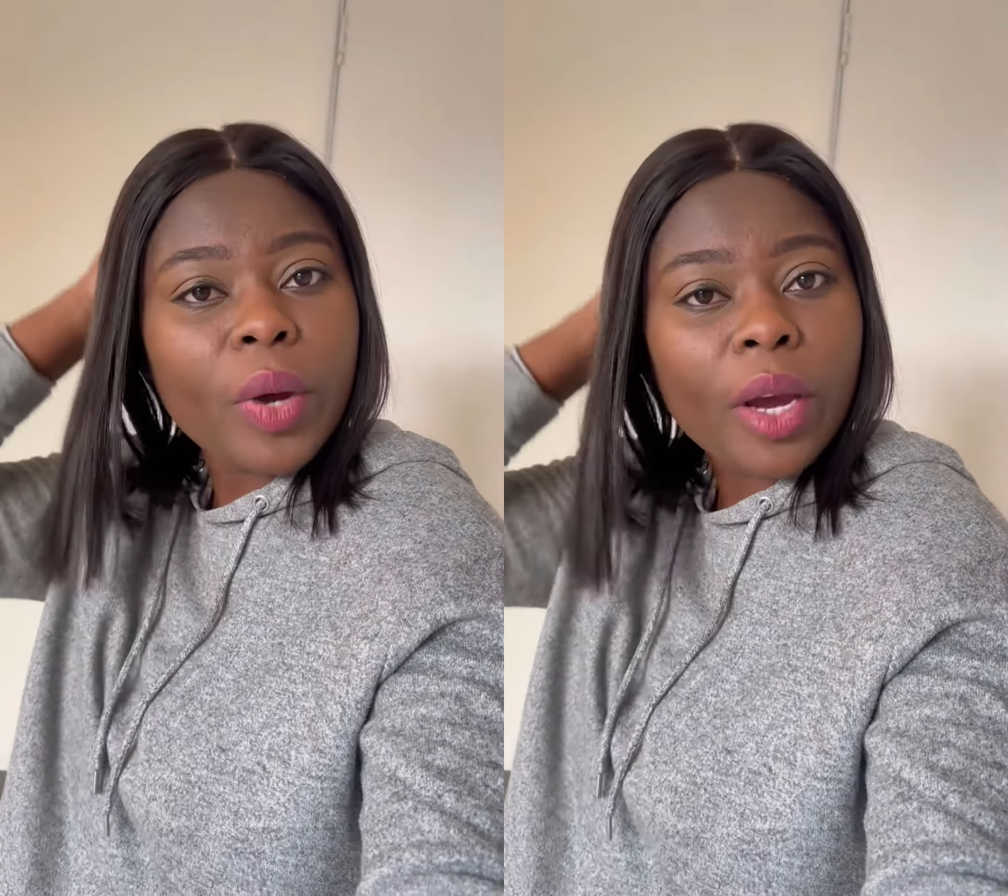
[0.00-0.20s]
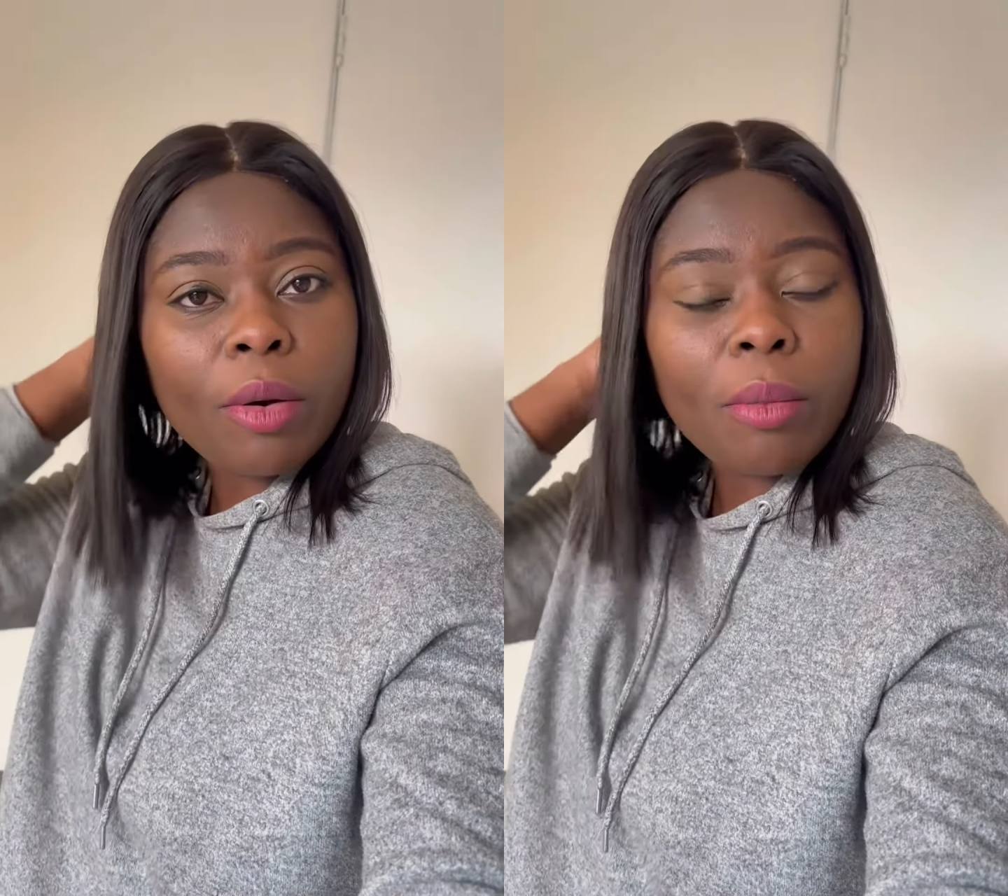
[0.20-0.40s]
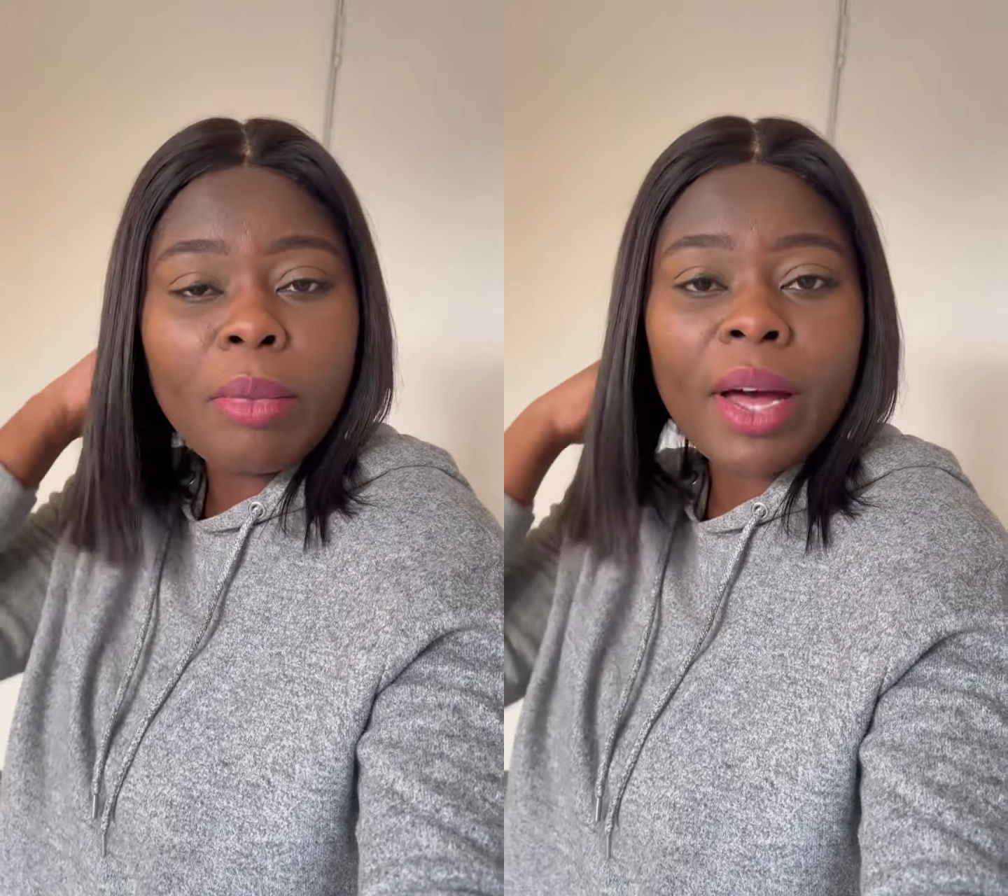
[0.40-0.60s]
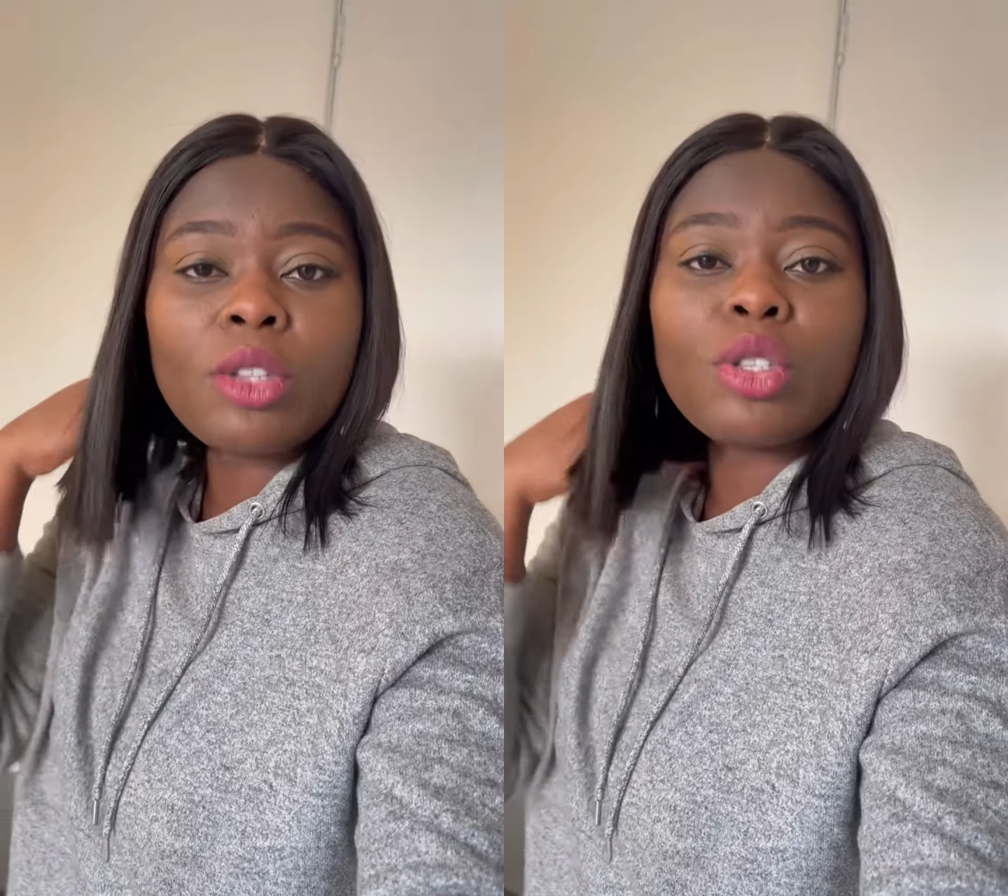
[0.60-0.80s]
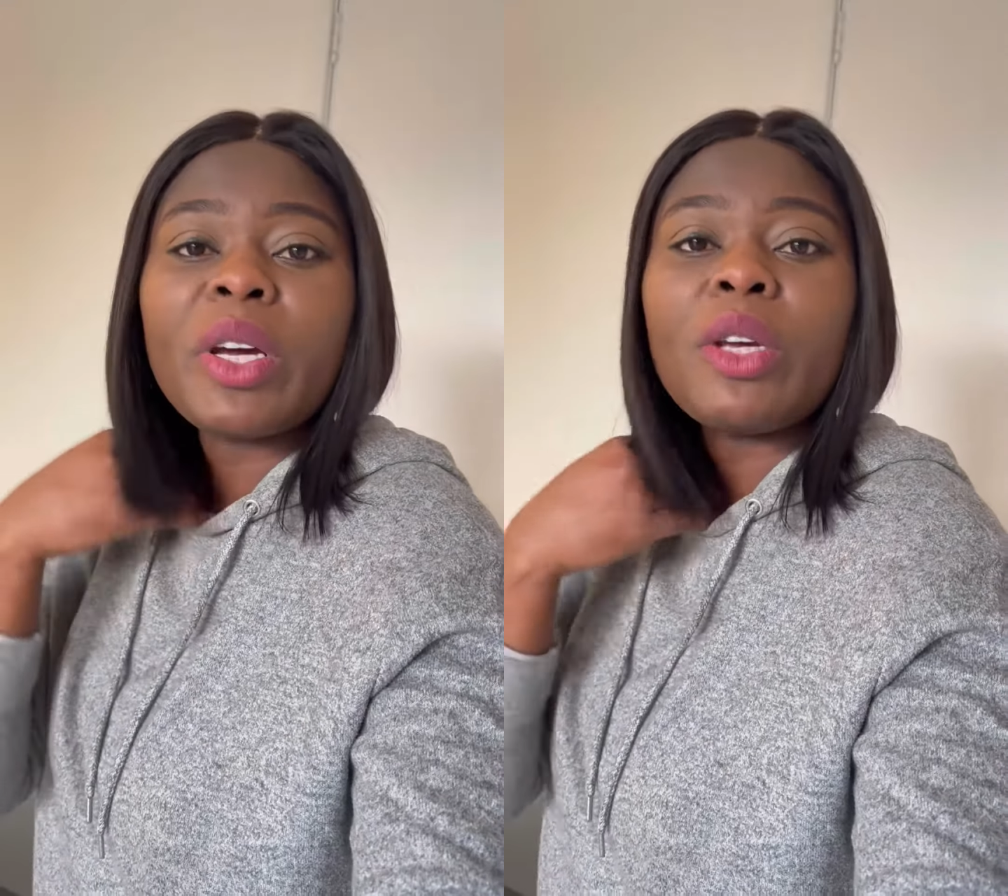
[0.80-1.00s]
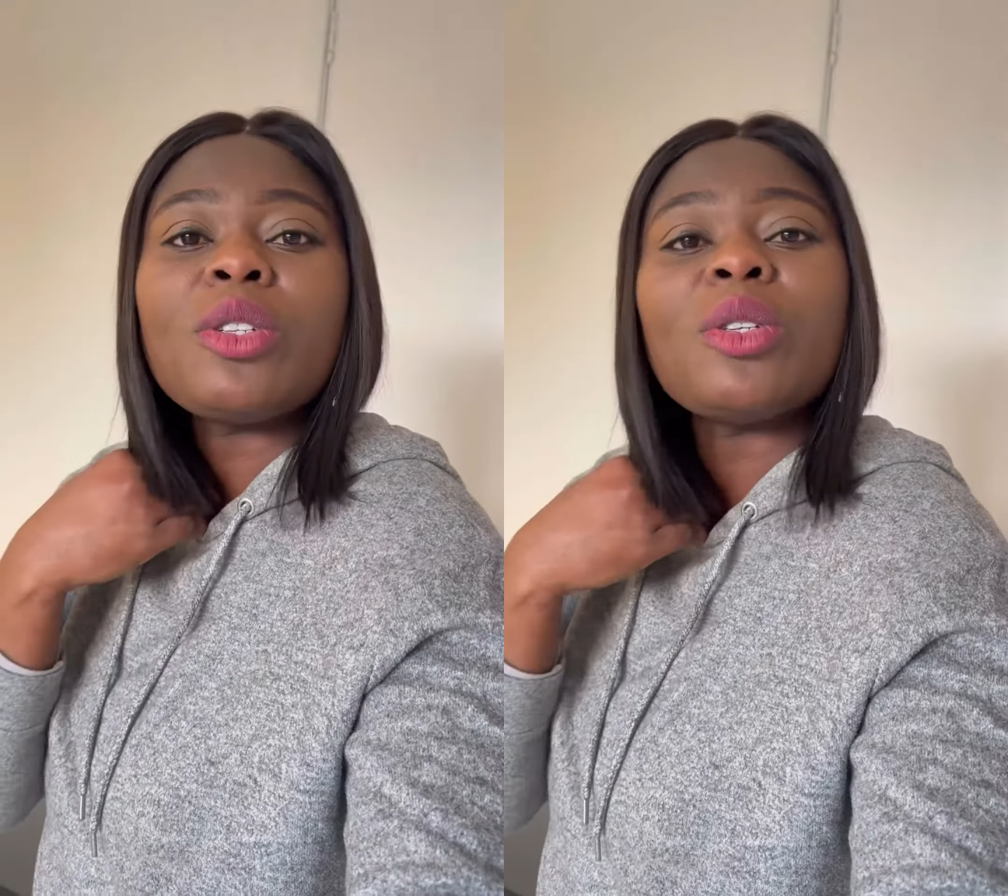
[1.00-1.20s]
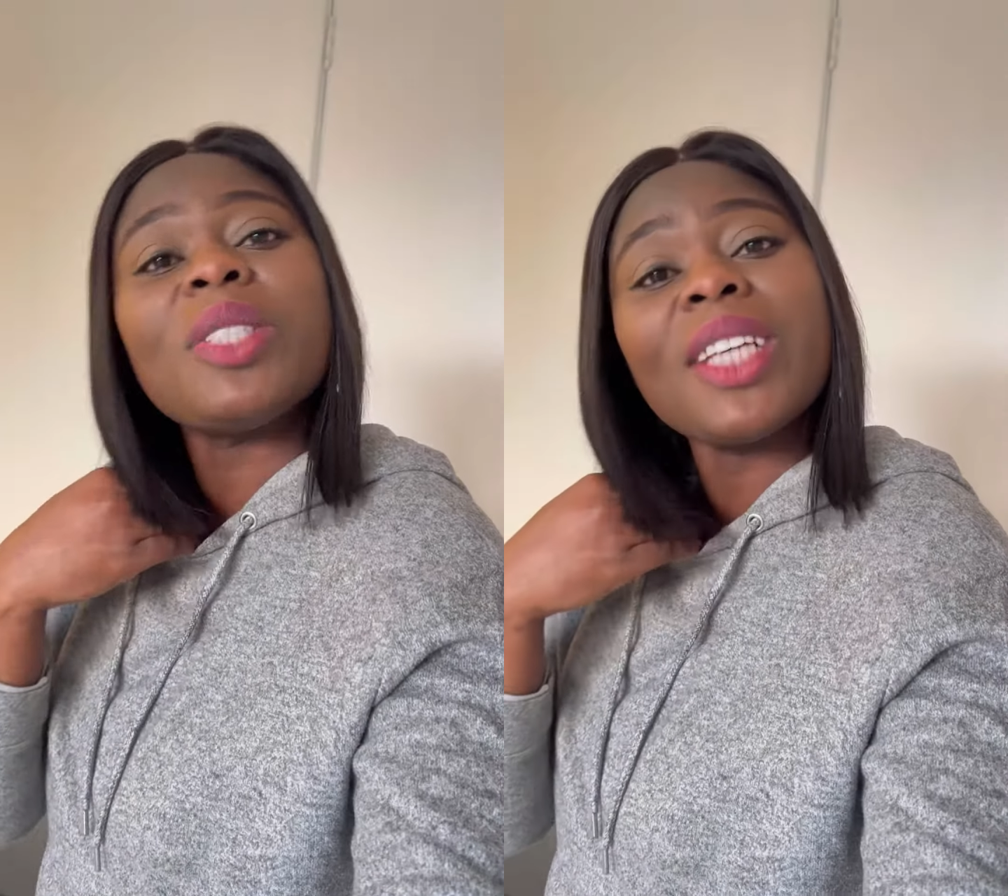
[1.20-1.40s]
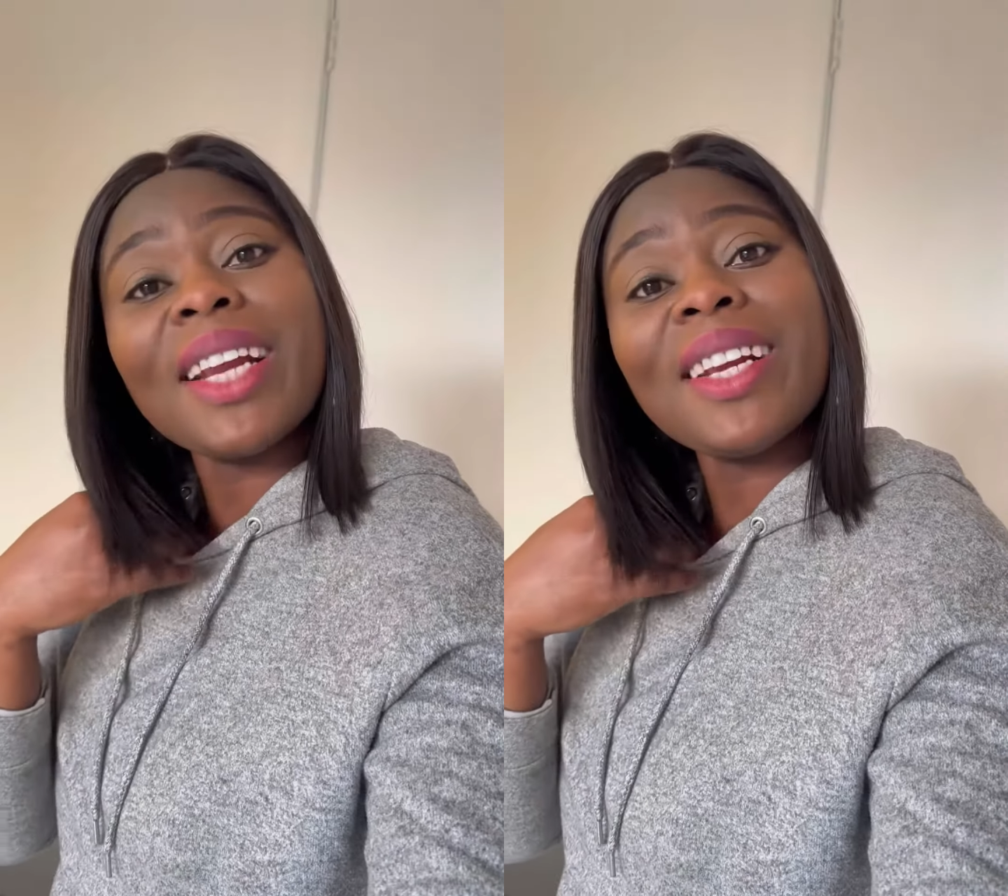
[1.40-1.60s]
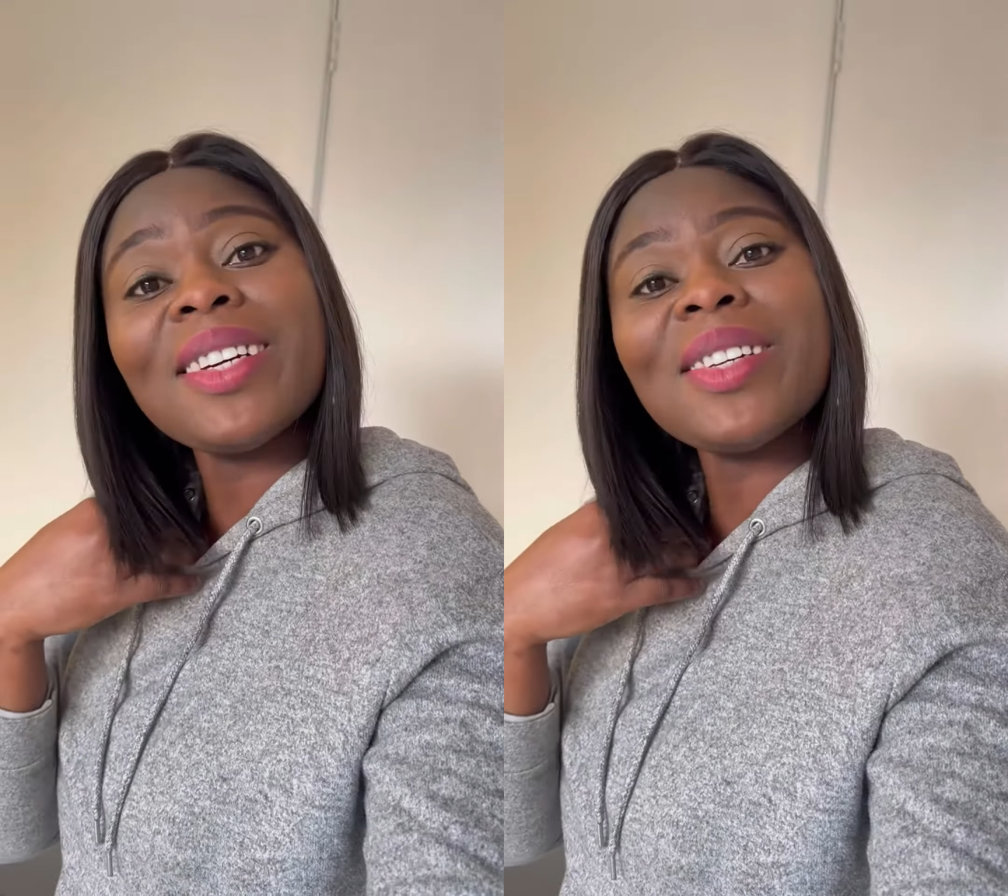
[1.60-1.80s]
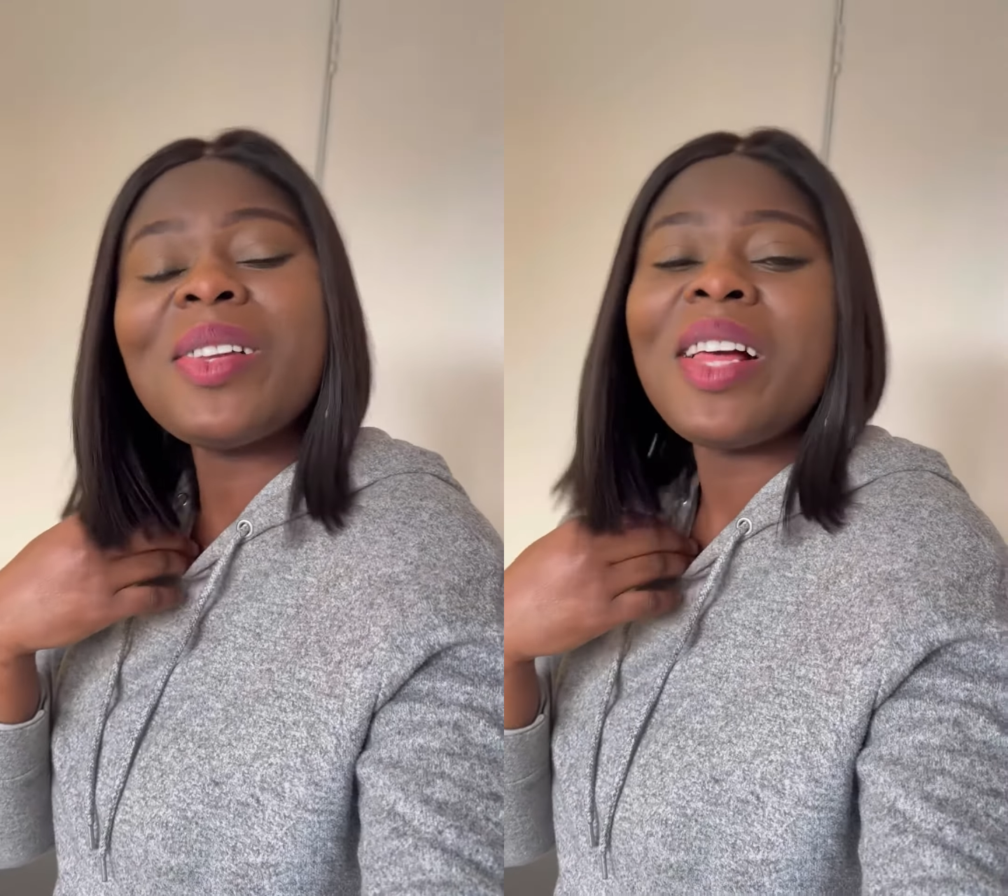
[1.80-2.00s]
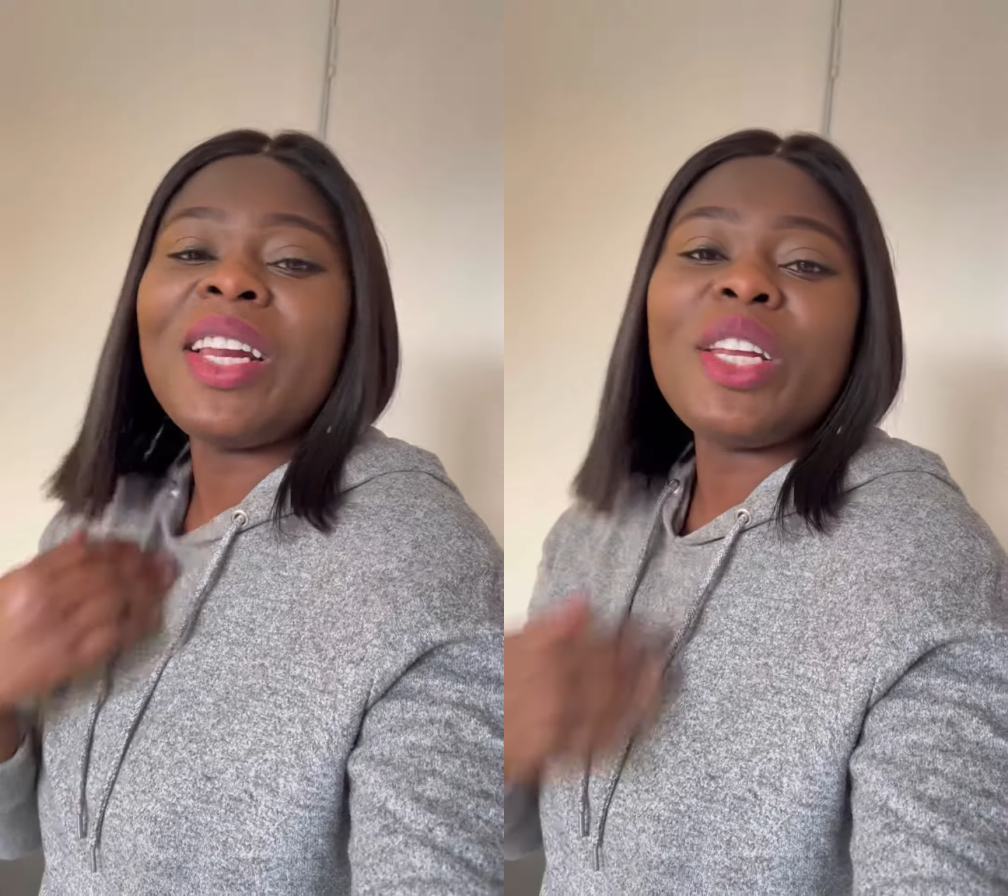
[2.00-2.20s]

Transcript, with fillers: Welcome back to my YouTube channel,